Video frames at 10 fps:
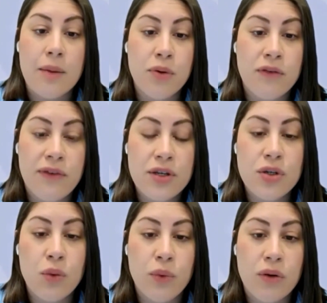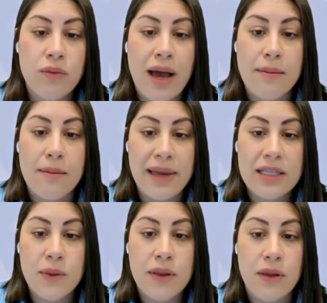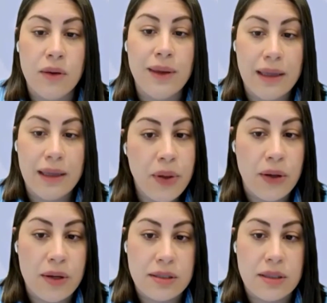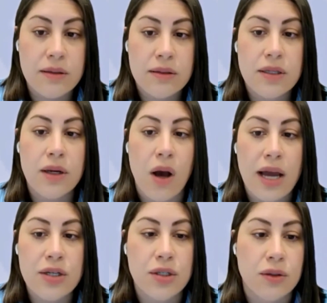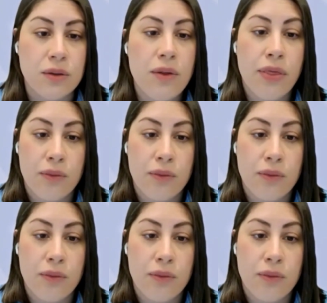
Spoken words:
A professional will writer meets with you in person to guide you